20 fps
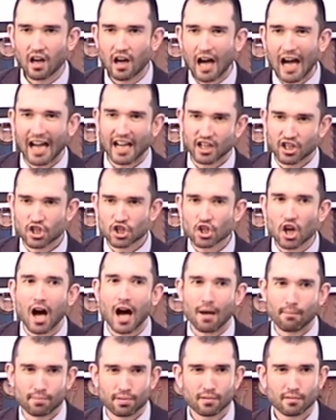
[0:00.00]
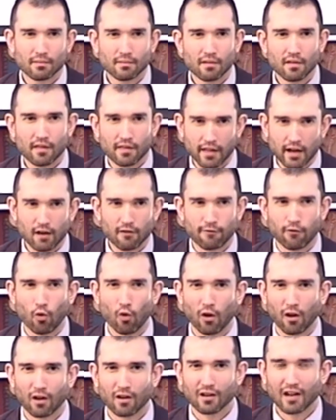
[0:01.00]
"I shop,
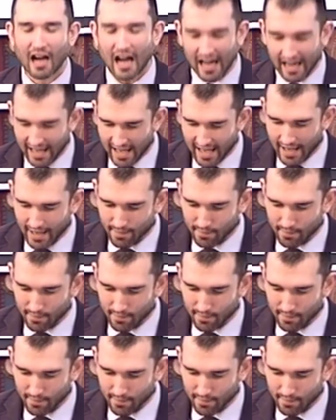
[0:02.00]
therefore I am."